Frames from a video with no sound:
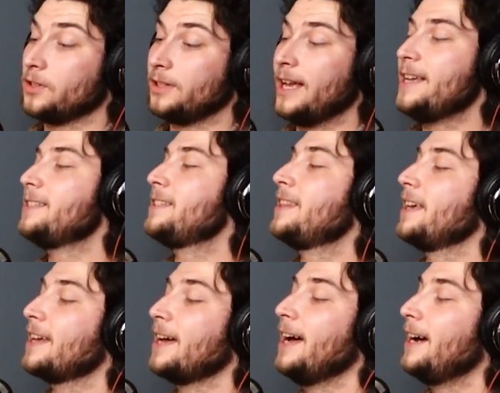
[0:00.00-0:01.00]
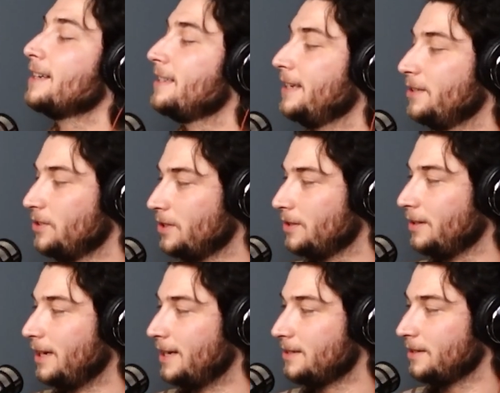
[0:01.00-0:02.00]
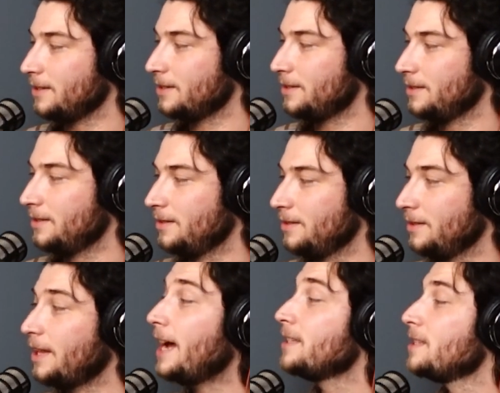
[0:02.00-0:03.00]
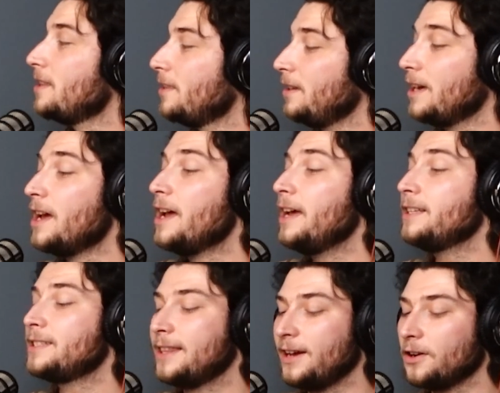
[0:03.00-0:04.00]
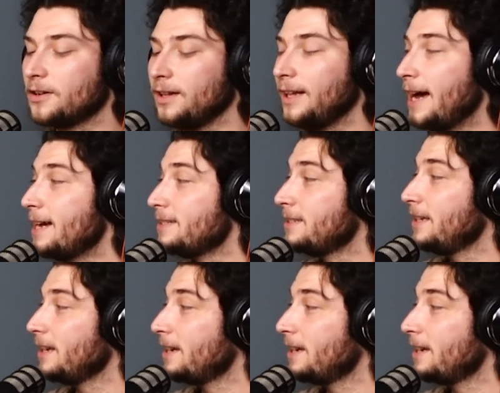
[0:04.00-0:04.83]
are cla- it's the cocktails are classics. That's the thing. It's their classic